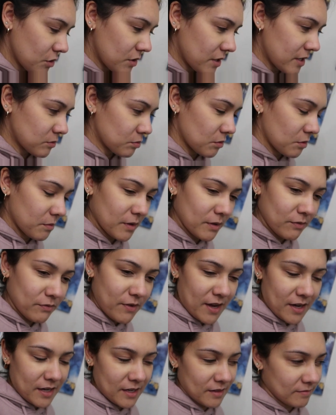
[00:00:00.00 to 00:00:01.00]
Joe thinks we're really
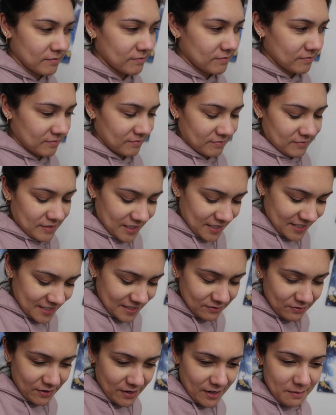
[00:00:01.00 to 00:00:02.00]
fighting. Yeah.
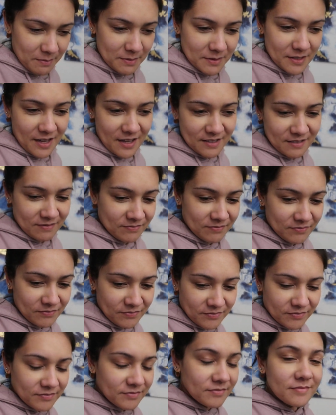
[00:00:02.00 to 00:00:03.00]
He's very upset. Yeah, he
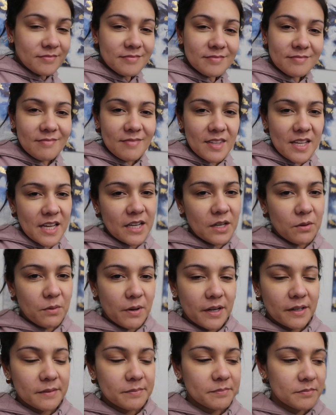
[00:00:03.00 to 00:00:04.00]
doesn't like it. When
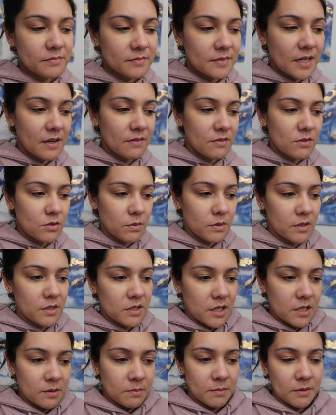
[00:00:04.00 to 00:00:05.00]
anyway, I have the
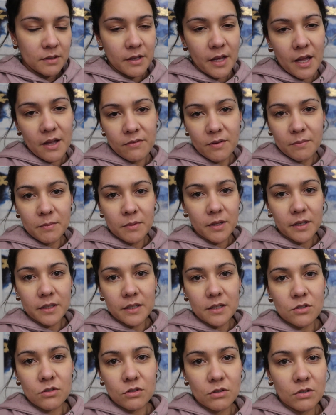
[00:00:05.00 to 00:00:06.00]
sweetest husband alive. I'm the
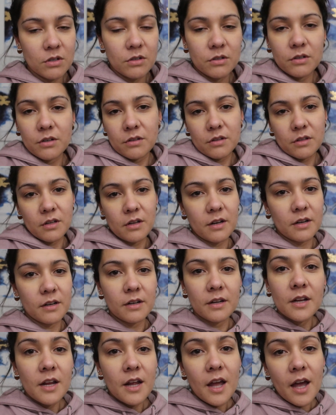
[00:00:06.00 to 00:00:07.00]
luckiest girl on earth,
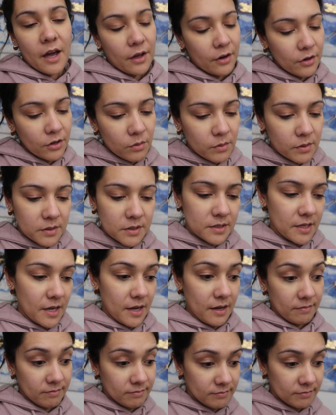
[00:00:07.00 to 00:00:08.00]
and I don't know what to
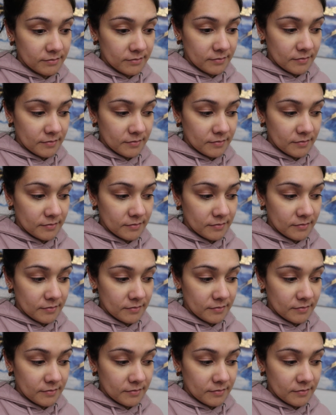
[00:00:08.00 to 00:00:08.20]
say.